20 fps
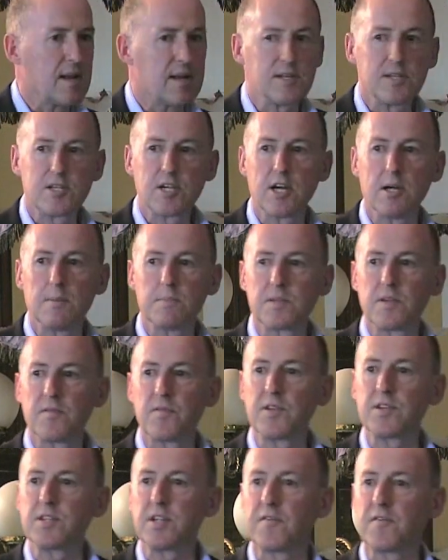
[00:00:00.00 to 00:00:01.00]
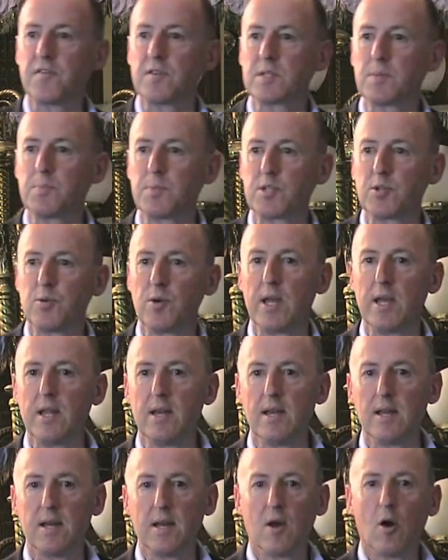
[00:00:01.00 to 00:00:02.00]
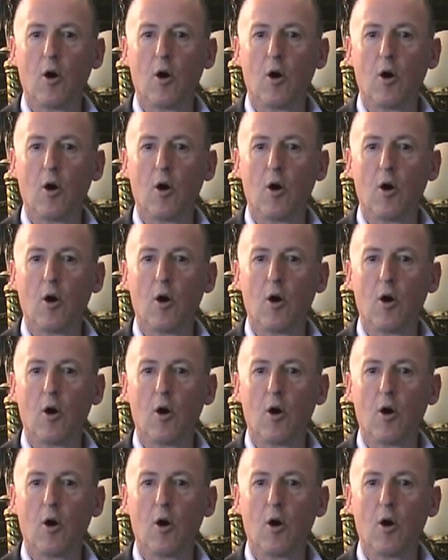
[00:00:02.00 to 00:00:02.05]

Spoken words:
in terms of the difference between,